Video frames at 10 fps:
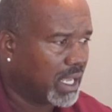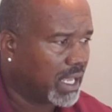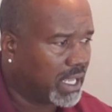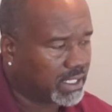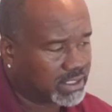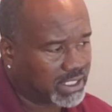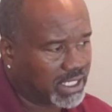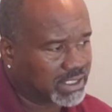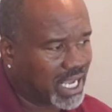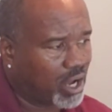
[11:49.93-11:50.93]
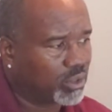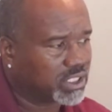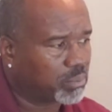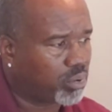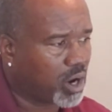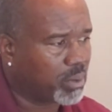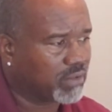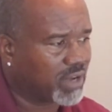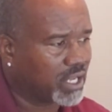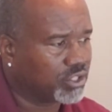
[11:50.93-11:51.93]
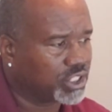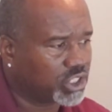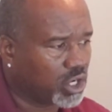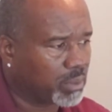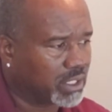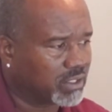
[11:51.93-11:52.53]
And it says, how is a property value determined?